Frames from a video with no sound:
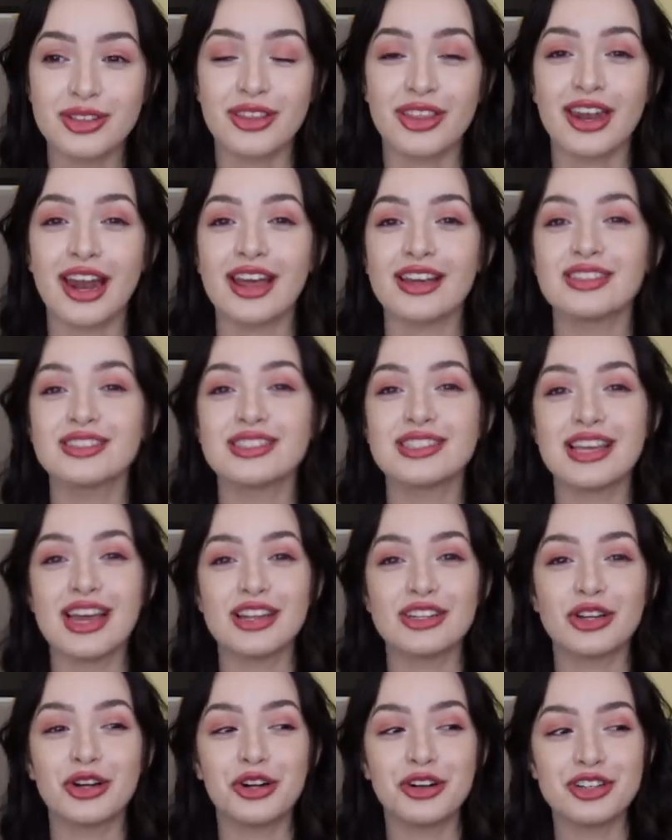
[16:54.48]
So then I
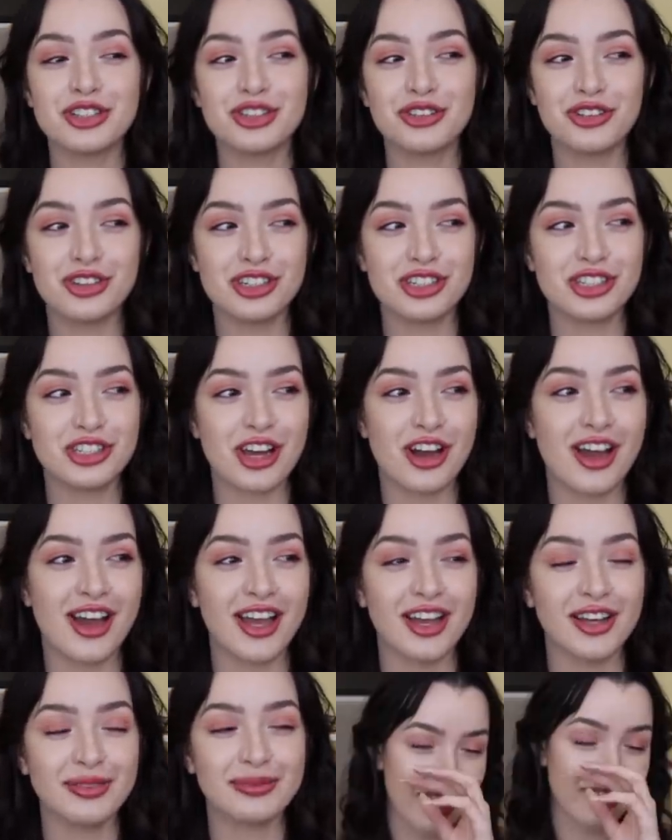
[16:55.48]
send her a
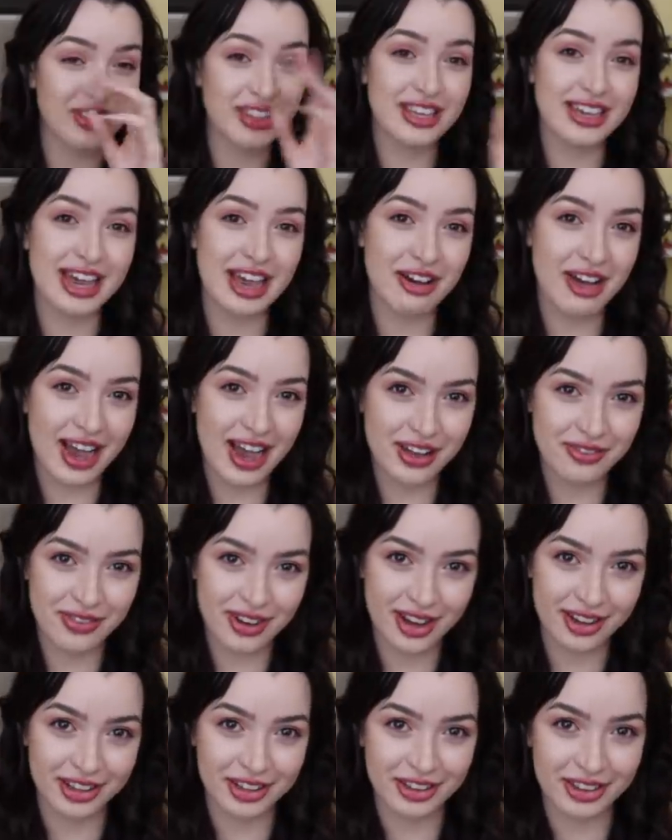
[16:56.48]
screenshot of the account I
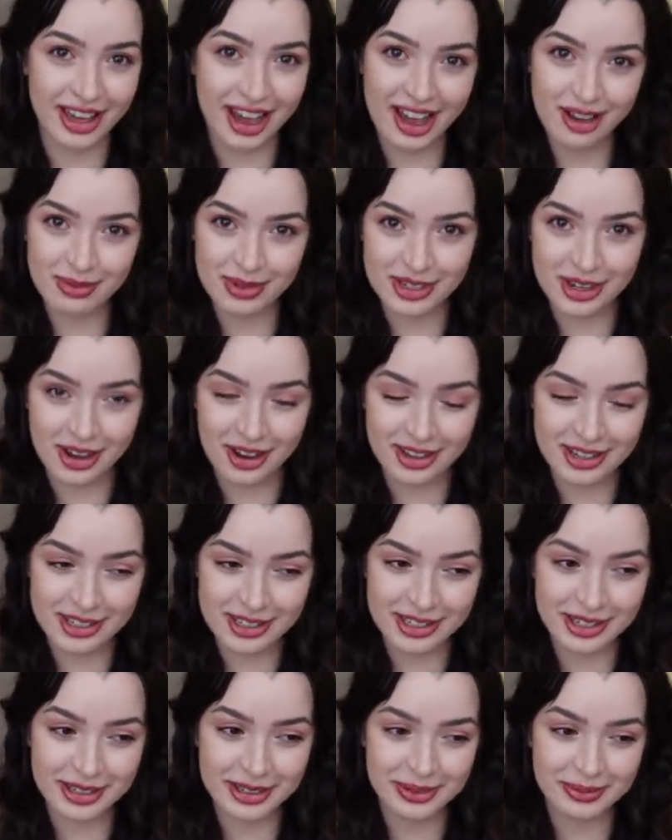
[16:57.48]
follow that I've been talking
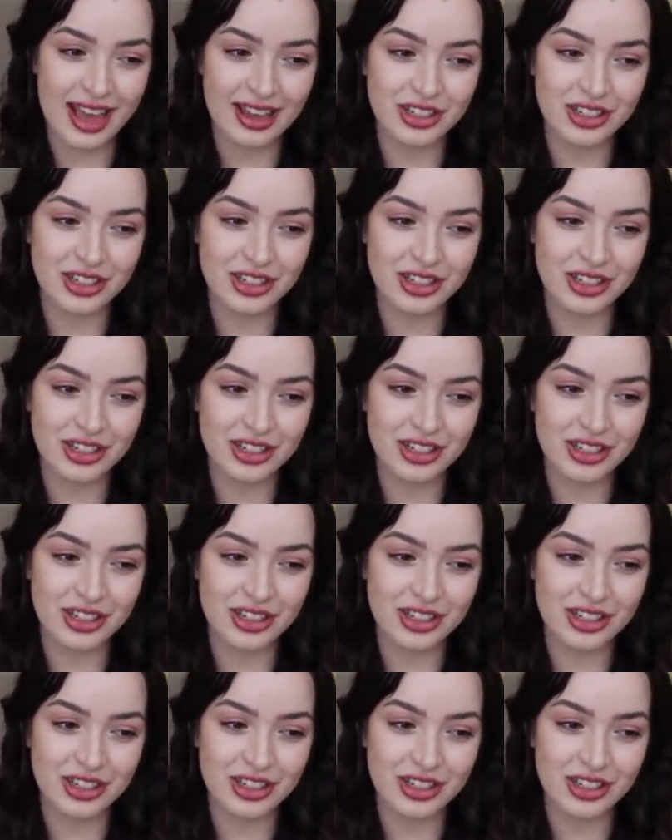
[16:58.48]
to.